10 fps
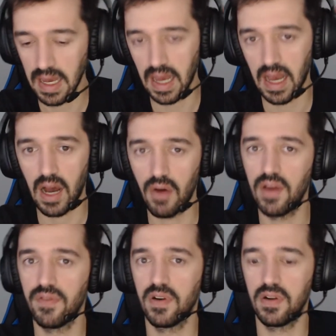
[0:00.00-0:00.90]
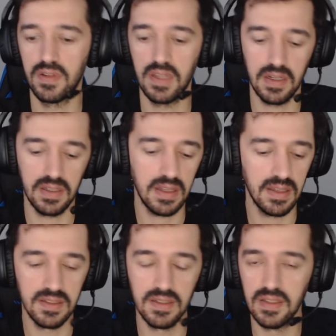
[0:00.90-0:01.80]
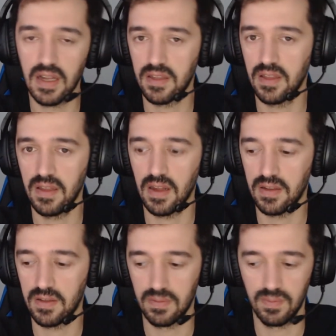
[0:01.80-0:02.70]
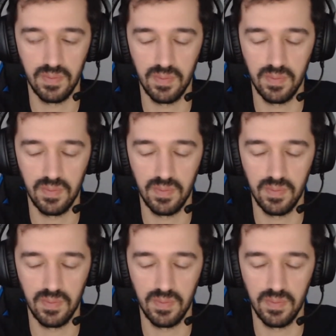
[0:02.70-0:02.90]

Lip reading: However, that is nothing that